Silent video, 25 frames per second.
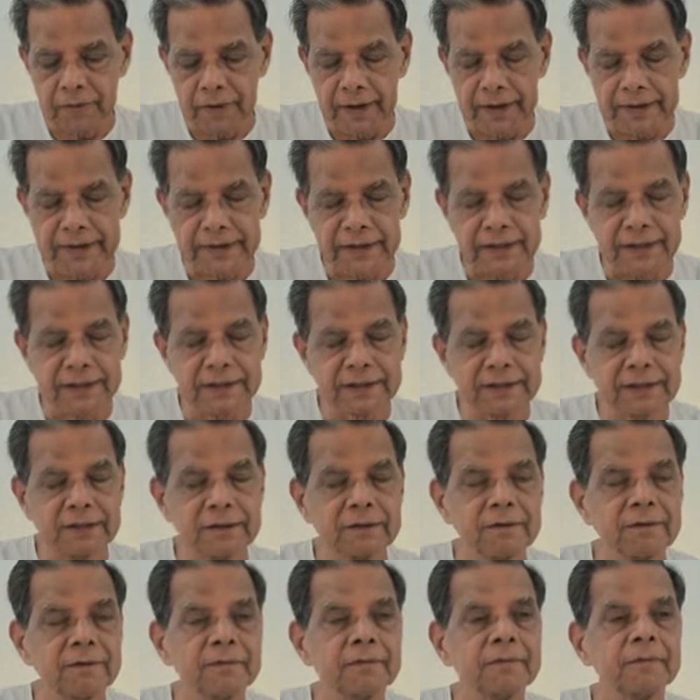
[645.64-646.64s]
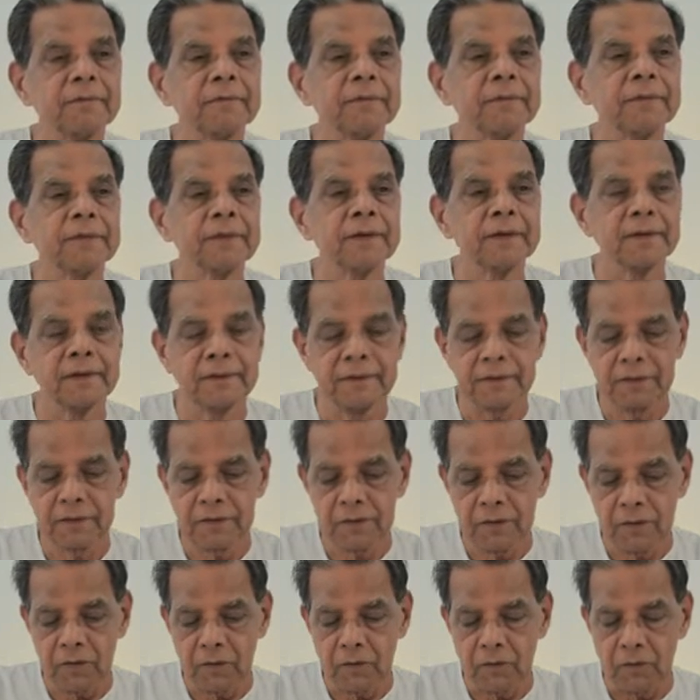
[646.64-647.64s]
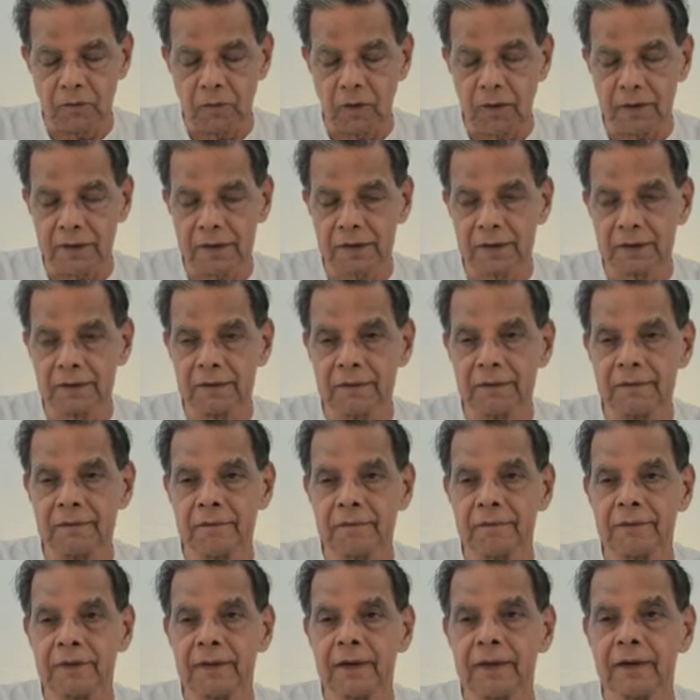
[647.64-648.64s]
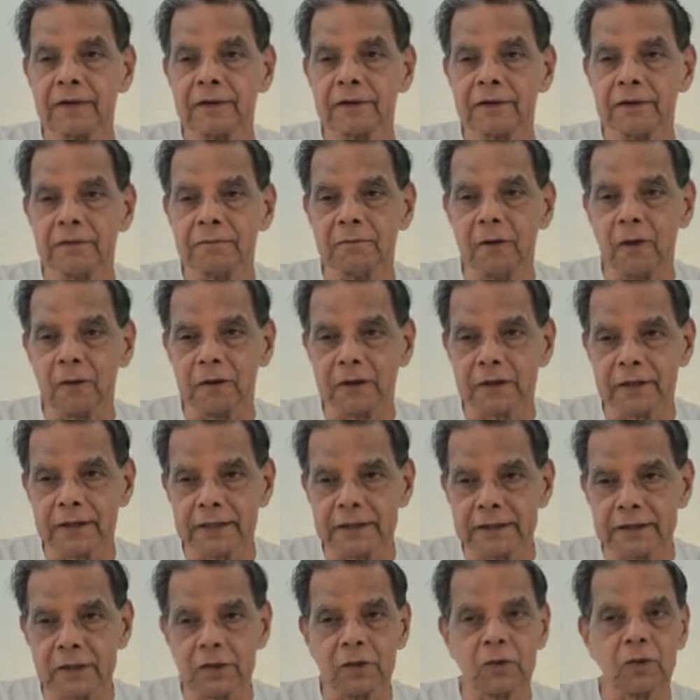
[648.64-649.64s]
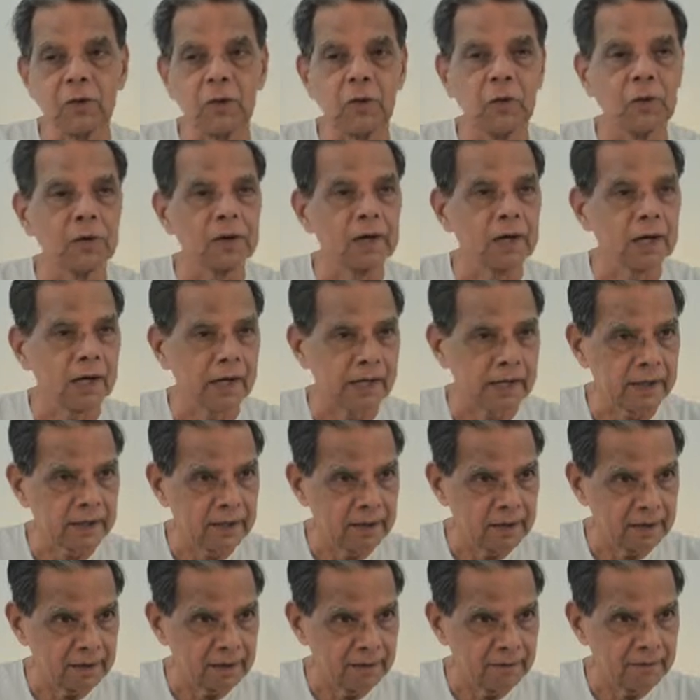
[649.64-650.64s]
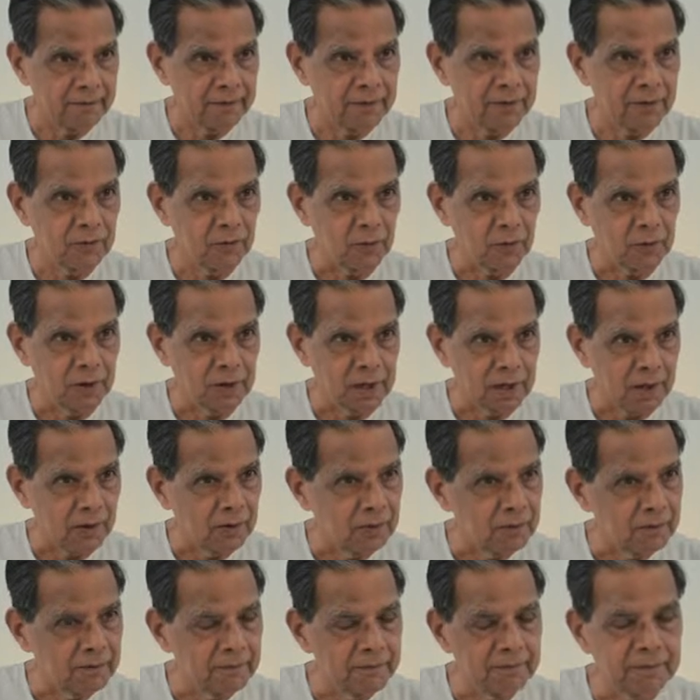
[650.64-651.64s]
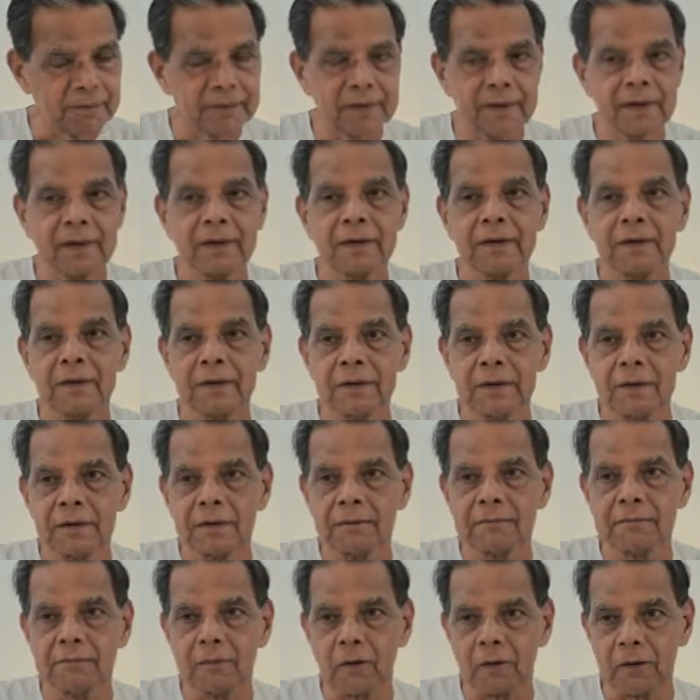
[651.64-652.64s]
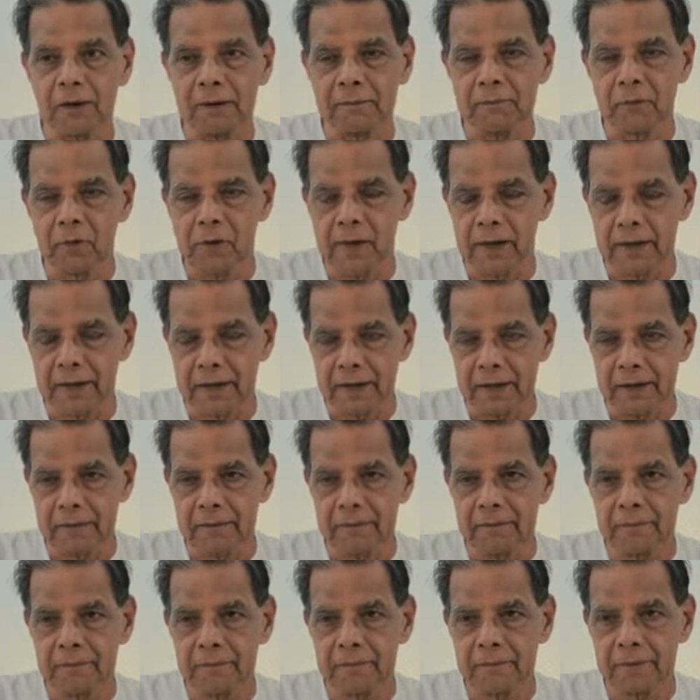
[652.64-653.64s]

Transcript: which is what the modernist would like, would love. Modern poetry